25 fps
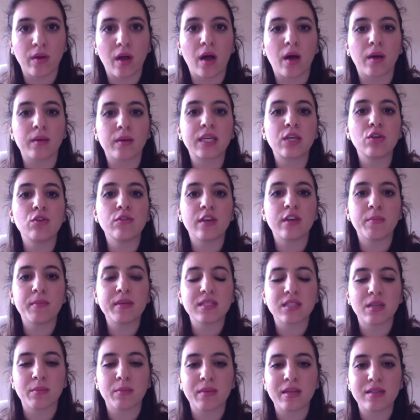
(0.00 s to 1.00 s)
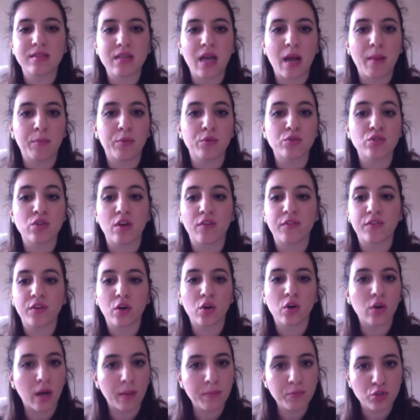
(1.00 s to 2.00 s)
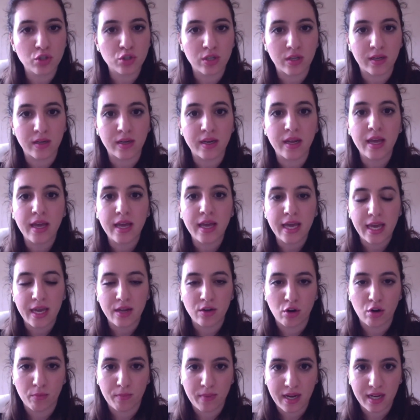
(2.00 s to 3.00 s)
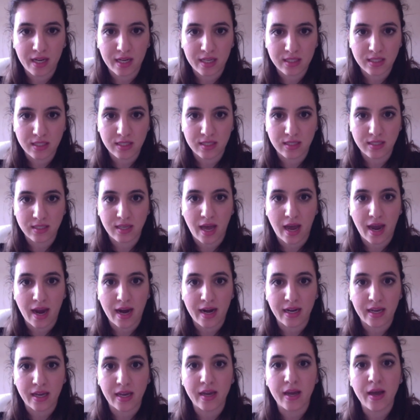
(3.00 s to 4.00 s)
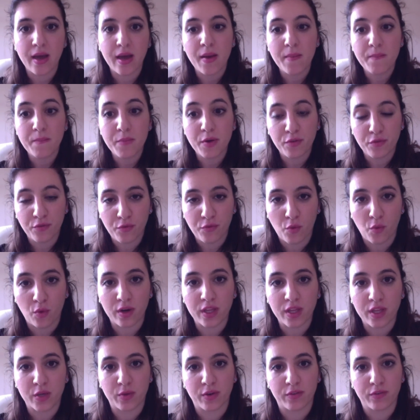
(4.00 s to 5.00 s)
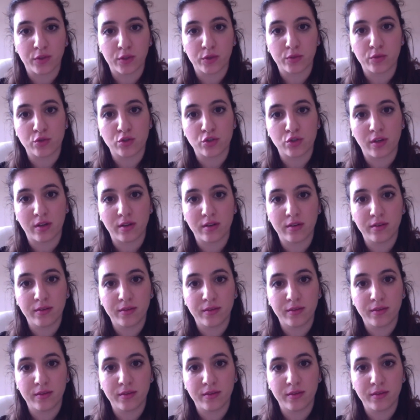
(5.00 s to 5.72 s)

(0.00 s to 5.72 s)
Can you give me some examples of corruption in Armenian society before the revolution?